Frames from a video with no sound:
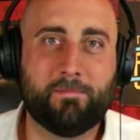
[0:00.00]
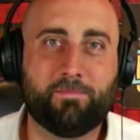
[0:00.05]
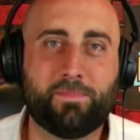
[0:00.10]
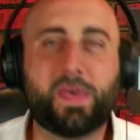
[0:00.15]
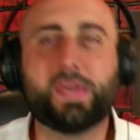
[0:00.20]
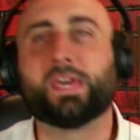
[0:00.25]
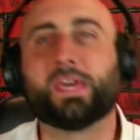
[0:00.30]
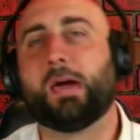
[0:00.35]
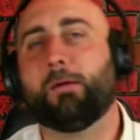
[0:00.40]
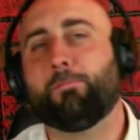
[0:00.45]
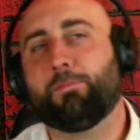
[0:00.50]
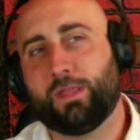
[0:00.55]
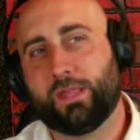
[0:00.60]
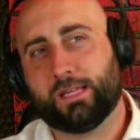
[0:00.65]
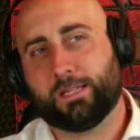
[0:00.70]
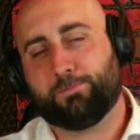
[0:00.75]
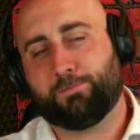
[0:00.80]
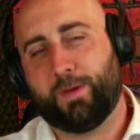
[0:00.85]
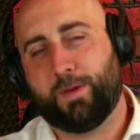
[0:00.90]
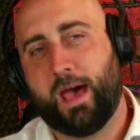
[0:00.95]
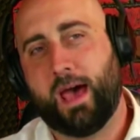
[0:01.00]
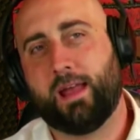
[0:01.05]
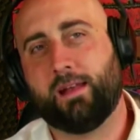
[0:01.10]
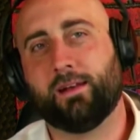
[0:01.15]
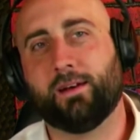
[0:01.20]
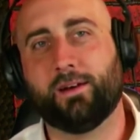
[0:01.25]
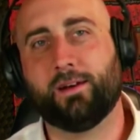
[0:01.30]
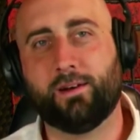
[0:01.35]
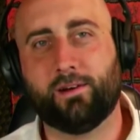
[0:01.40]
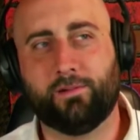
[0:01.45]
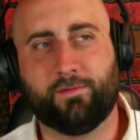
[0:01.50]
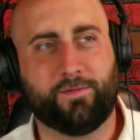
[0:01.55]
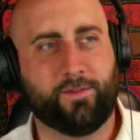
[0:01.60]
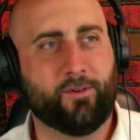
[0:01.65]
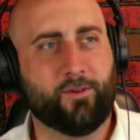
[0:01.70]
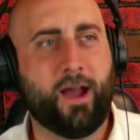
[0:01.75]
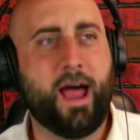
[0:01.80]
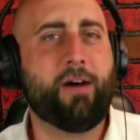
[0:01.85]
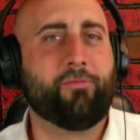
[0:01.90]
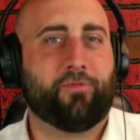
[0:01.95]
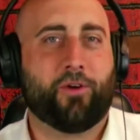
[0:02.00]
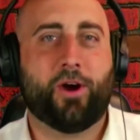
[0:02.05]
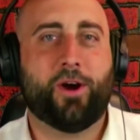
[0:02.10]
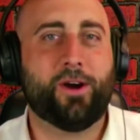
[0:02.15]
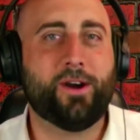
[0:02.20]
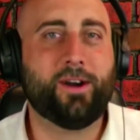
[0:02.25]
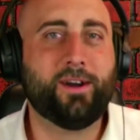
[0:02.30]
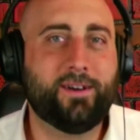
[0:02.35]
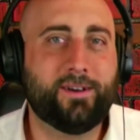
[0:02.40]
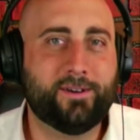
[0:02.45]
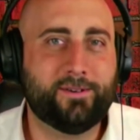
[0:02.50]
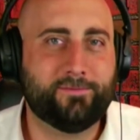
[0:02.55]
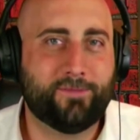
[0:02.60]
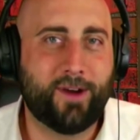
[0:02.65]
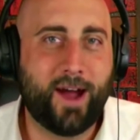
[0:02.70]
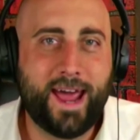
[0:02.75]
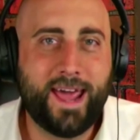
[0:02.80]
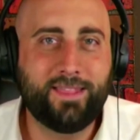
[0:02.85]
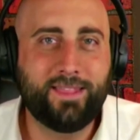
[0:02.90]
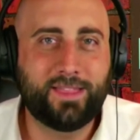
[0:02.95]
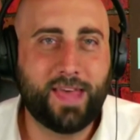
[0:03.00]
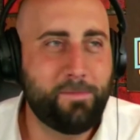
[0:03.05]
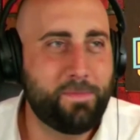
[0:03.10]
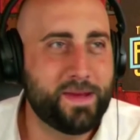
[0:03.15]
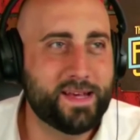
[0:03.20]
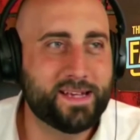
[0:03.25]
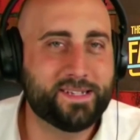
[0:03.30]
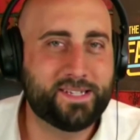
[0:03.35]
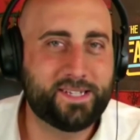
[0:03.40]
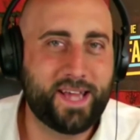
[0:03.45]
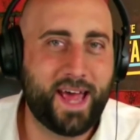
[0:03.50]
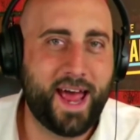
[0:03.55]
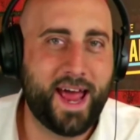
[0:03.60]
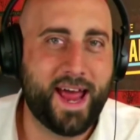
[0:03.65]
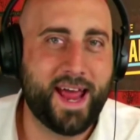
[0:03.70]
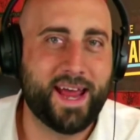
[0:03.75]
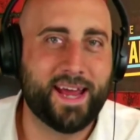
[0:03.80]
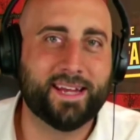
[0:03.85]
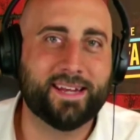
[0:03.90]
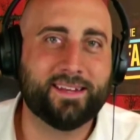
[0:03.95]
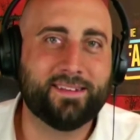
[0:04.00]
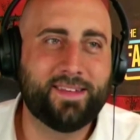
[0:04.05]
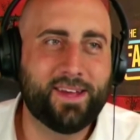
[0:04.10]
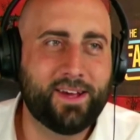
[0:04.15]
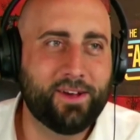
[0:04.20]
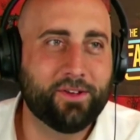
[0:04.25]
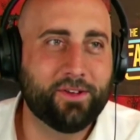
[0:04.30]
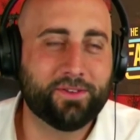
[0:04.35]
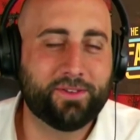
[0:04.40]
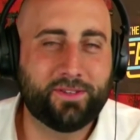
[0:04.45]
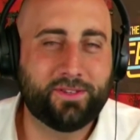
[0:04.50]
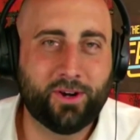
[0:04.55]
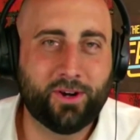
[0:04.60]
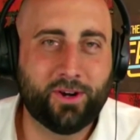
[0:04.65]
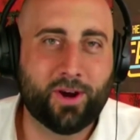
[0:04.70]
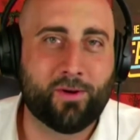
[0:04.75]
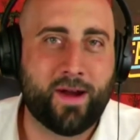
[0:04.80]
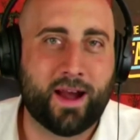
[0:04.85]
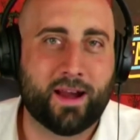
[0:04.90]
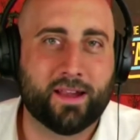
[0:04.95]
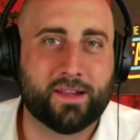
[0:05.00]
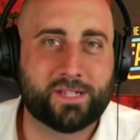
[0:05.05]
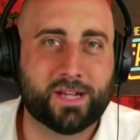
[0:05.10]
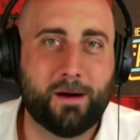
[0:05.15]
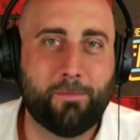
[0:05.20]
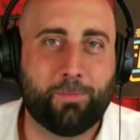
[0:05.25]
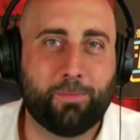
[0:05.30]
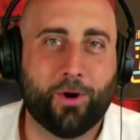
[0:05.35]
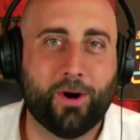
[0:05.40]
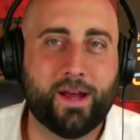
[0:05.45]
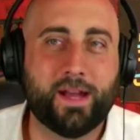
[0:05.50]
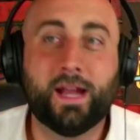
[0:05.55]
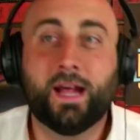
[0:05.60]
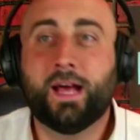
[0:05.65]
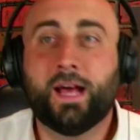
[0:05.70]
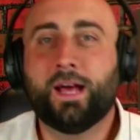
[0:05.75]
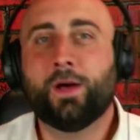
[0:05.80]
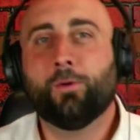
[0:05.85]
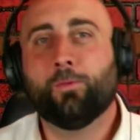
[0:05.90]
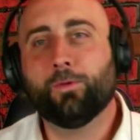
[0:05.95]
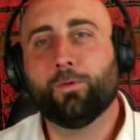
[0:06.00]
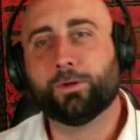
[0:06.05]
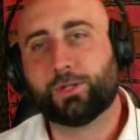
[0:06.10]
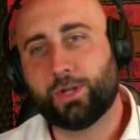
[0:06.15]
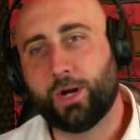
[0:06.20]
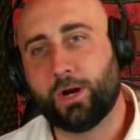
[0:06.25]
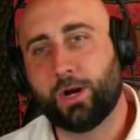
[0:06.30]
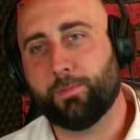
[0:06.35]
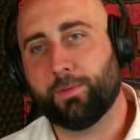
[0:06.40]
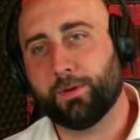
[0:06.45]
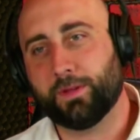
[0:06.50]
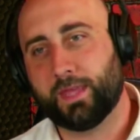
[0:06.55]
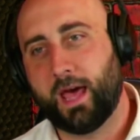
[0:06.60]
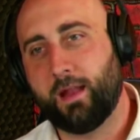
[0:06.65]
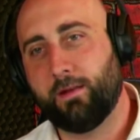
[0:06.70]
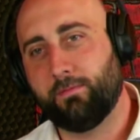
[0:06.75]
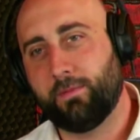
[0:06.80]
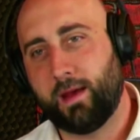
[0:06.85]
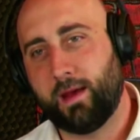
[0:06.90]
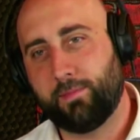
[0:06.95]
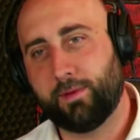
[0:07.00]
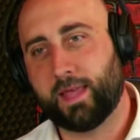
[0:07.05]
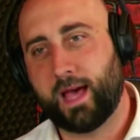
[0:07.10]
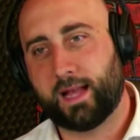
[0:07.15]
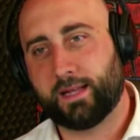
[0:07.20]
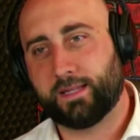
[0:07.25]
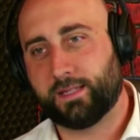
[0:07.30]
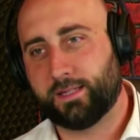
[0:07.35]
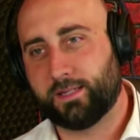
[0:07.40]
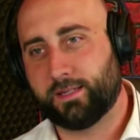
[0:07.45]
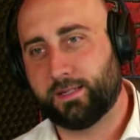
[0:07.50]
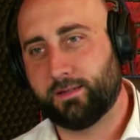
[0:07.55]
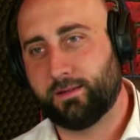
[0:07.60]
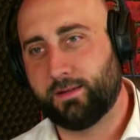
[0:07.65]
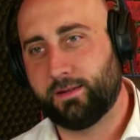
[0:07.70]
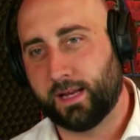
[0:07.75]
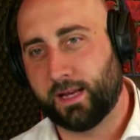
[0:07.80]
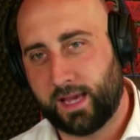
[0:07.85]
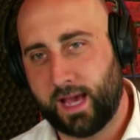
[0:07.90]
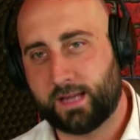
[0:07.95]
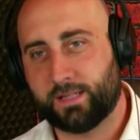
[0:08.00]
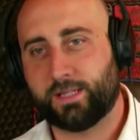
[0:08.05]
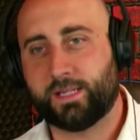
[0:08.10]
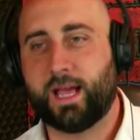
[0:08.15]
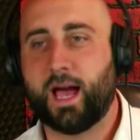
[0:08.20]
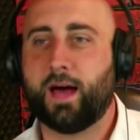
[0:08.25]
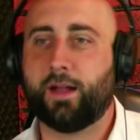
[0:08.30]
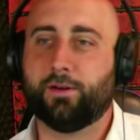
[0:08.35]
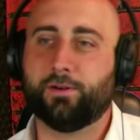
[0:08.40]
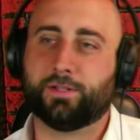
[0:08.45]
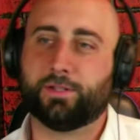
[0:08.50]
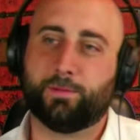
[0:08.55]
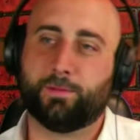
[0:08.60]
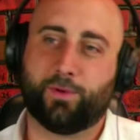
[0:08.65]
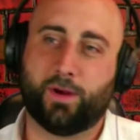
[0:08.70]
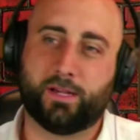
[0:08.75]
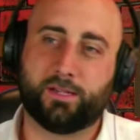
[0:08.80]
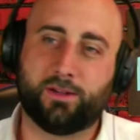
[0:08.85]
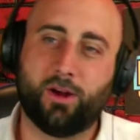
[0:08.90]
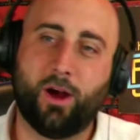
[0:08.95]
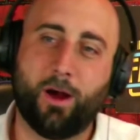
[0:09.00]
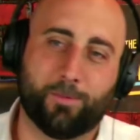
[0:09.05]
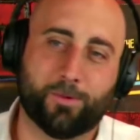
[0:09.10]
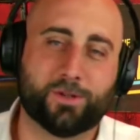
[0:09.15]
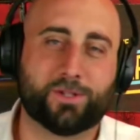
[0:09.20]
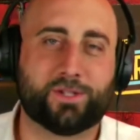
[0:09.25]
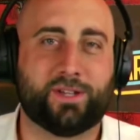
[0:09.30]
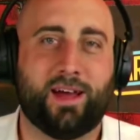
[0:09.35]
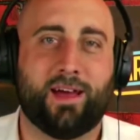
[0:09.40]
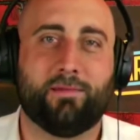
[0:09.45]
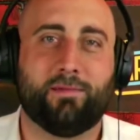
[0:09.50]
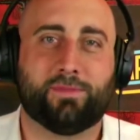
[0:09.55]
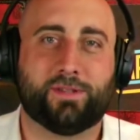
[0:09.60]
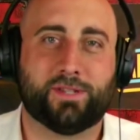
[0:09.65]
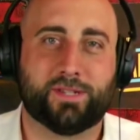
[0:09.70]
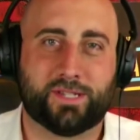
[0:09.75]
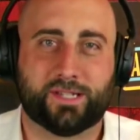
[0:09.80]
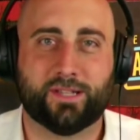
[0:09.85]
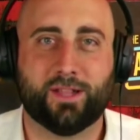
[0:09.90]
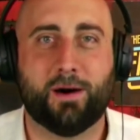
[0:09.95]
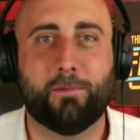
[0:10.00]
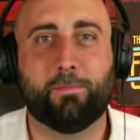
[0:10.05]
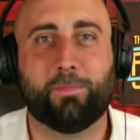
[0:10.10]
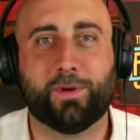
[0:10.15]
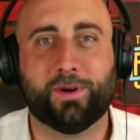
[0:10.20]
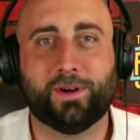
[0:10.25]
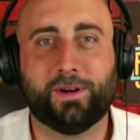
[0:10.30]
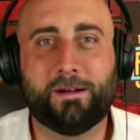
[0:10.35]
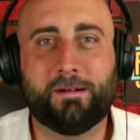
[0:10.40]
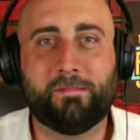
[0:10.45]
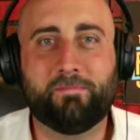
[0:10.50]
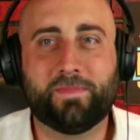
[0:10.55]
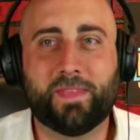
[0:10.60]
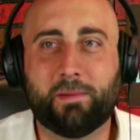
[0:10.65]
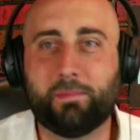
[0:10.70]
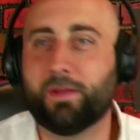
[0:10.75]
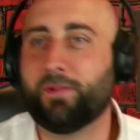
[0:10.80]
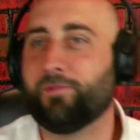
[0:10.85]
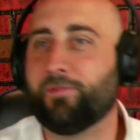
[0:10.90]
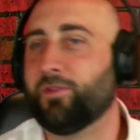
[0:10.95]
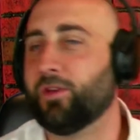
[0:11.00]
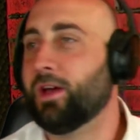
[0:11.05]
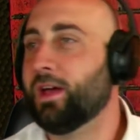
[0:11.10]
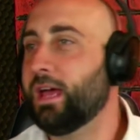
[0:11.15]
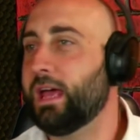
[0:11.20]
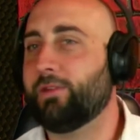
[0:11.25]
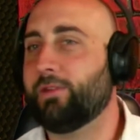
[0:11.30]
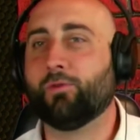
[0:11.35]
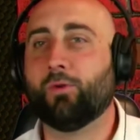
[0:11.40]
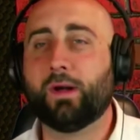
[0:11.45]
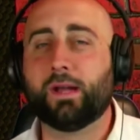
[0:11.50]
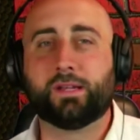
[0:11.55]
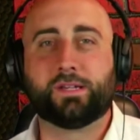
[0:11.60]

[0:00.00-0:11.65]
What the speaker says: They can't be this bad forever, right? That'd be insane. They'll turn it around at some point. Well, sure, but then maybe that's Nick Castellanos and Bryce Harper's time to slump. I mean, if you want